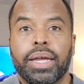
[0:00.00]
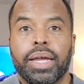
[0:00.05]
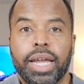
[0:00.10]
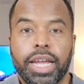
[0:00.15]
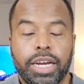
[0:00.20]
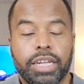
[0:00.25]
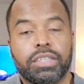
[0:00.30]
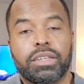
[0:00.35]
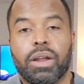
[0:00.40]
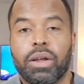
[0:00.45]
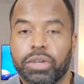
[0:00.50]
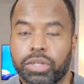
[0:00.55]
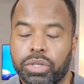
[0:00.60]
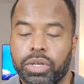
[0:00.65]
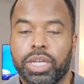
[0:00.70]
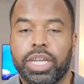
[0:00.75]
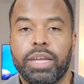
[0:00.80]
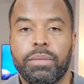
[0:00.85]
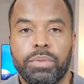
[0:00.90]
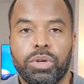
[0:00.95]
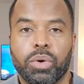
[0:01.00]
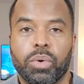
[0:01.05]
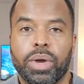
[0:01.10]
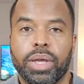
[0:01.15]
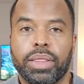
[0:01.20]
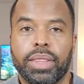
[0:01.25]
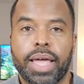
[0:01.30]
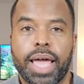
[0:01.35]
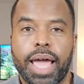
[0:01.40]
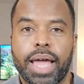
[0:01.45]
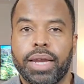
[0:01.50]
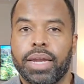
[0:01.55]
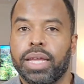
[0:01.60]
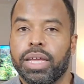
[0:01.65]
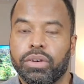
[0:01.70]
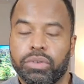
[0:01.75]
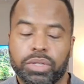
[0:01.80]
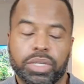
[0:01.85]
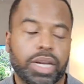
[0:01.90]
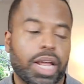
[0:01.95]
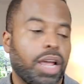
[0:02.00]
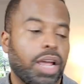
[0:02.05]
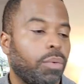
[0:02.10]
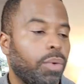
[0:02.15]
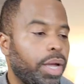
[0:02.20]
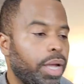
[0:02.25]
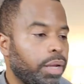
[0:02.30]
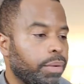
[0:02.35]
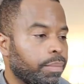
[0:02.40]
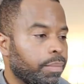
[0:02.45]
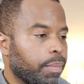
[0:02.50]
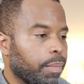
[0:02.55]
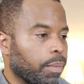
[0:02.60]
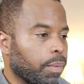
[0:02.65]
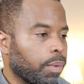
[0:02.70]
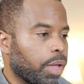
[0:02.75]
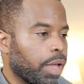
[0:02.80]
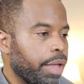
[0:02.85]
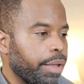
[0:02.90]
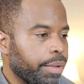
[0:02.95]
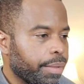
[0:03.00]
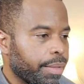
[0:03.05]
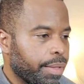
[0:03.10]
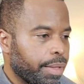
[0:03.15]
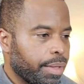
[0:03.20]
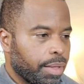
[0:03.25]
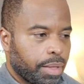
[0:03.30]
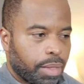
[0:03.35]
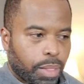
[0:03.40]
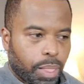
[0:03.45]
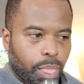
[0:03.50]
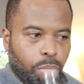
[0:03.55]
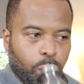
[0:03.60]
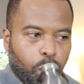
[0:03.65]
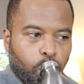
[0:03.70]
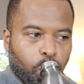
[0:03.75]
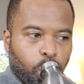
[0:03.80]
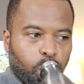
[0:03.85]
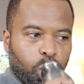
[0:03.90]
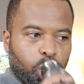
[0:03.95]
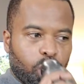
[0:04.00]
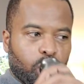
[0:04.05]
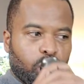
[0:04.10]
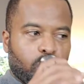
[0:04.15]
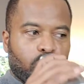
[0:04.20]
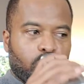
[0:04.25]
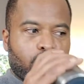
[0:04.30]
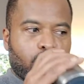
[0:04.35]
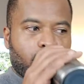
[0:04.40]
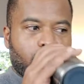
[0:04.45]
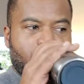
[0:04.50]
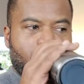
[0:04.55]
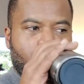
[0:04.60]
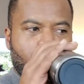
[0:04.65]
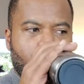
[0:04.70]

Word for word: And as long as you keep doing that, it'll stay away. Okay. Mm.